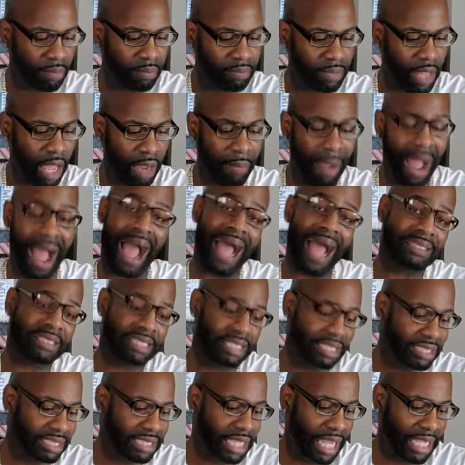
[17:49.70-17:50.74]
Now, my
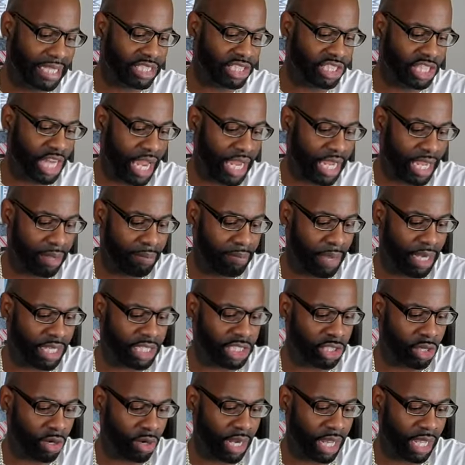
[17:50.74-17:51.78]
auntie said, shake it, make
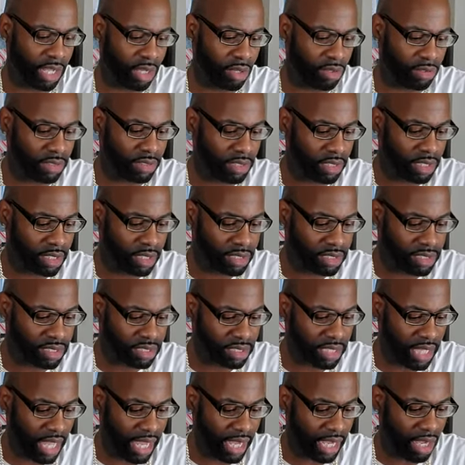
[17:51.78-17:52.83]
sure it ain't going to
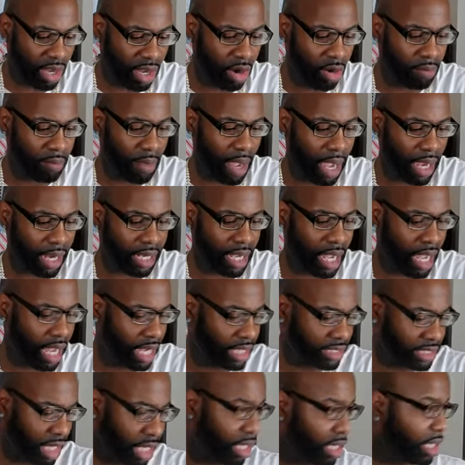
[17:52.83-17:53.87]
stick. Oh, my
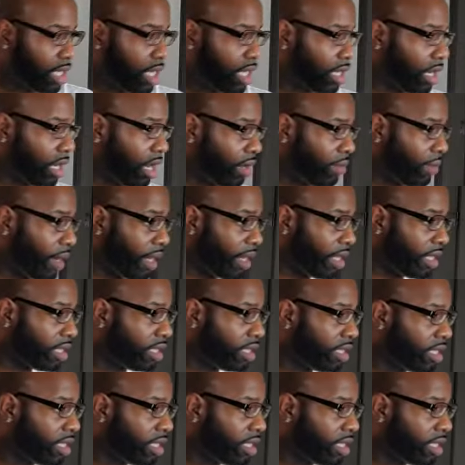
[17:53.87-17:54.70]
gosh, that look good already.